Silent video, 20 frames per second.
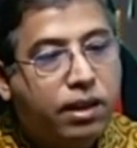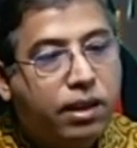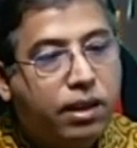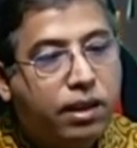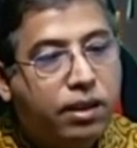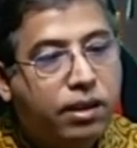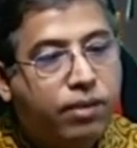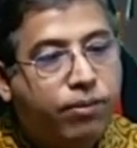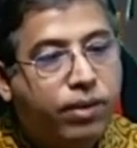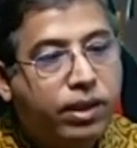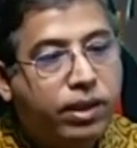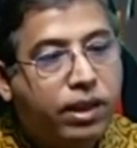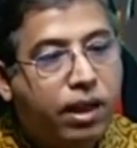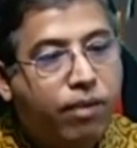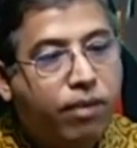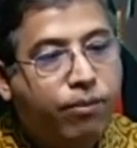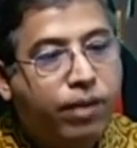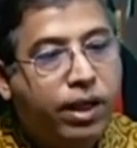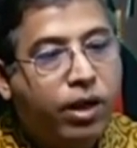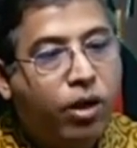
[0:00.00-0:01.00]
the patient
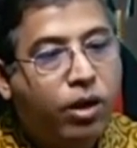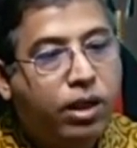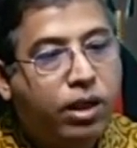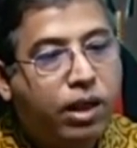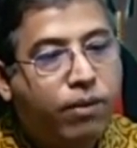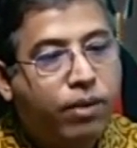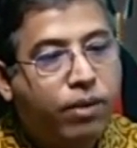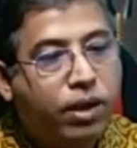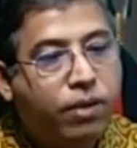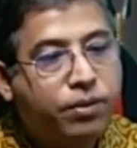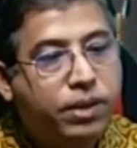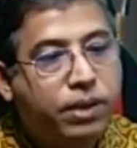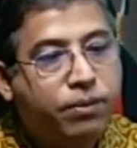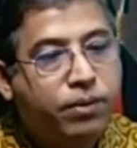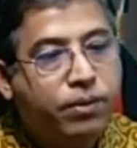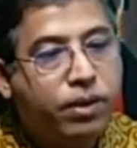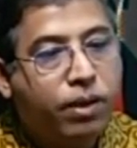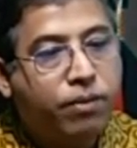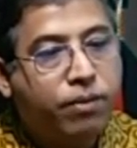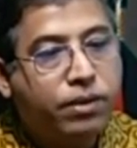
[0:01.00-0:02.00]
may not develop
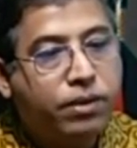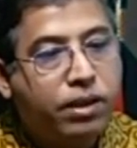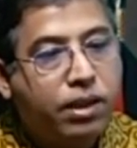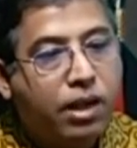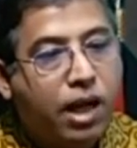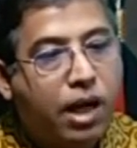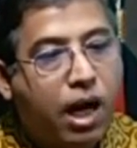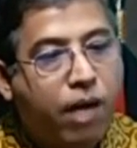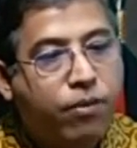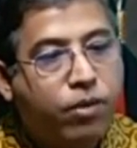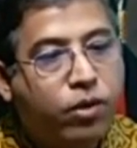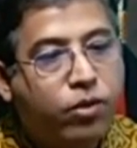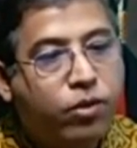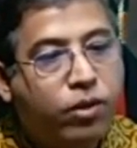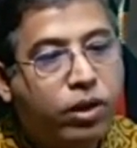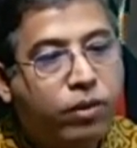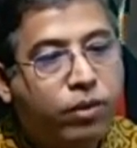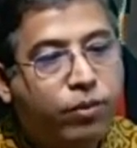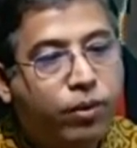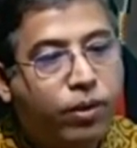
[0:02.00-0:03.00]
symptoms after
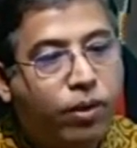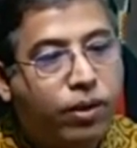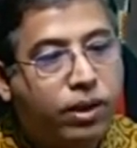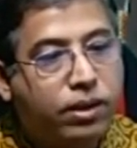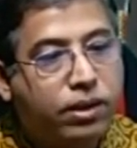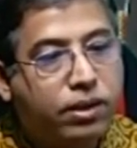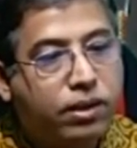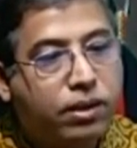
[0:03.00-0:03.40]
24 hours.